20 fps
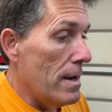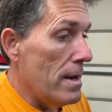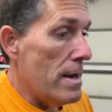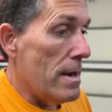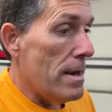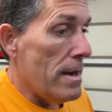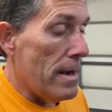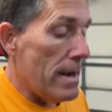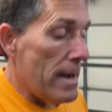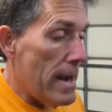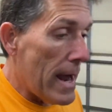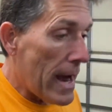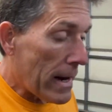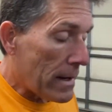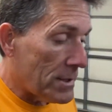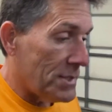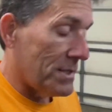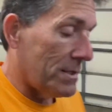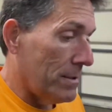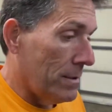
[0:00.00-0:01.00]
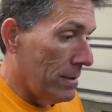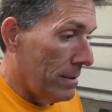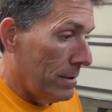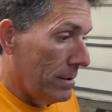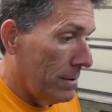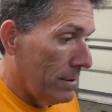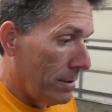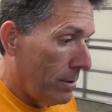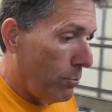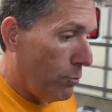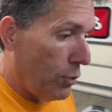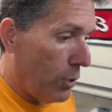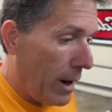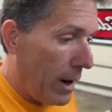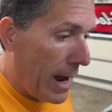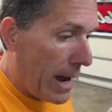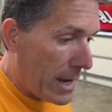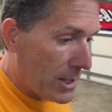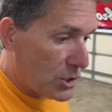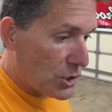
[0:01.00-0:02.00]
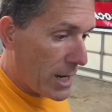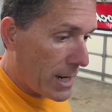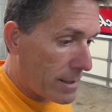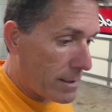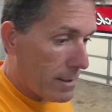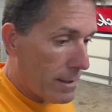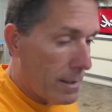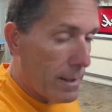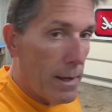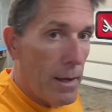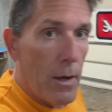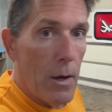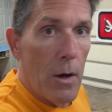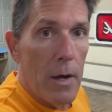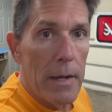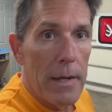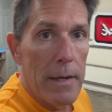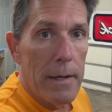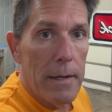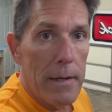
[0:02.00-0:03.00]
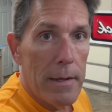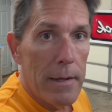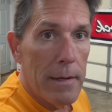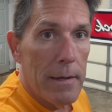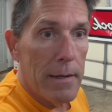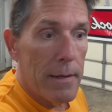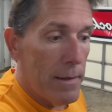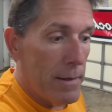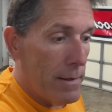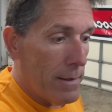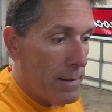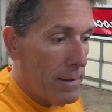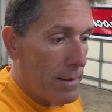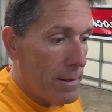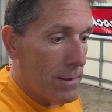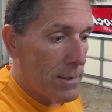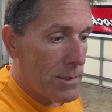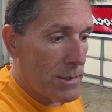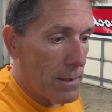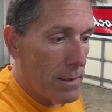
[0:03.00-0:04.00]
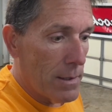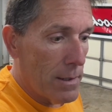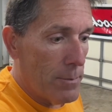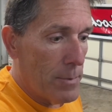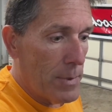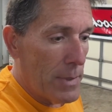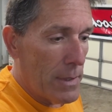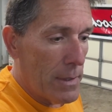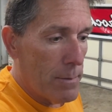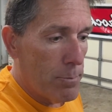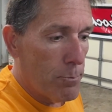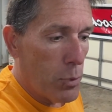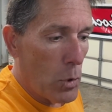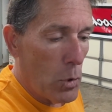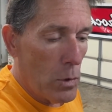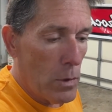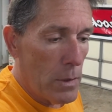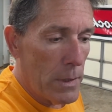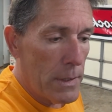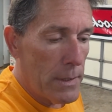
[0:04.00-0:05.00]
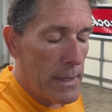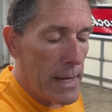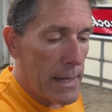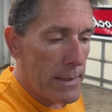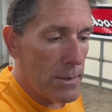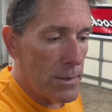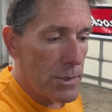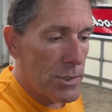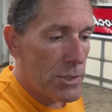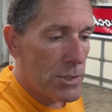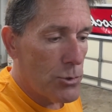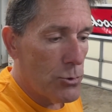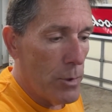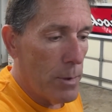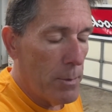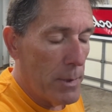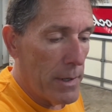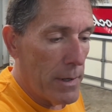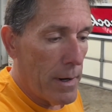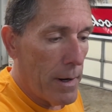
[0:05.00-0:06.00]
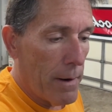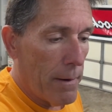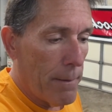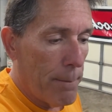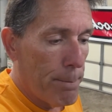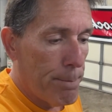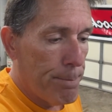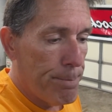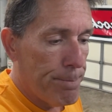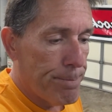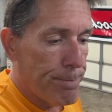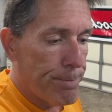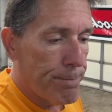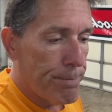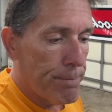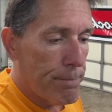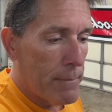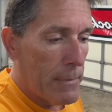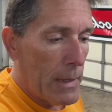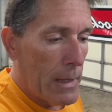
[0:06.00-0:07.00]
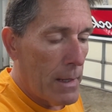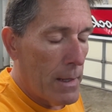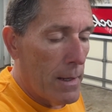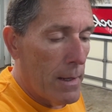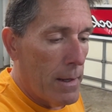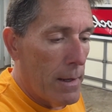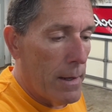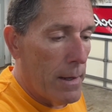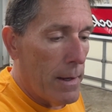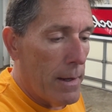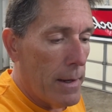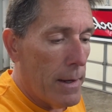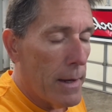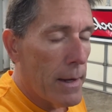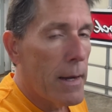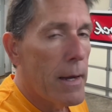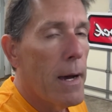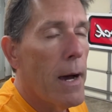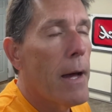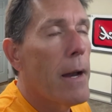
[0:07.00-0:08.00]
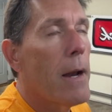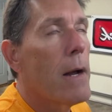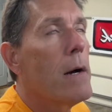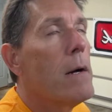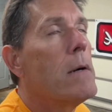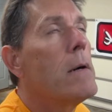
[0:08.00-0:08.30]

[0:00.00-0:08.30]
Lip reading: Next project is going to be pulling that distributor and kind of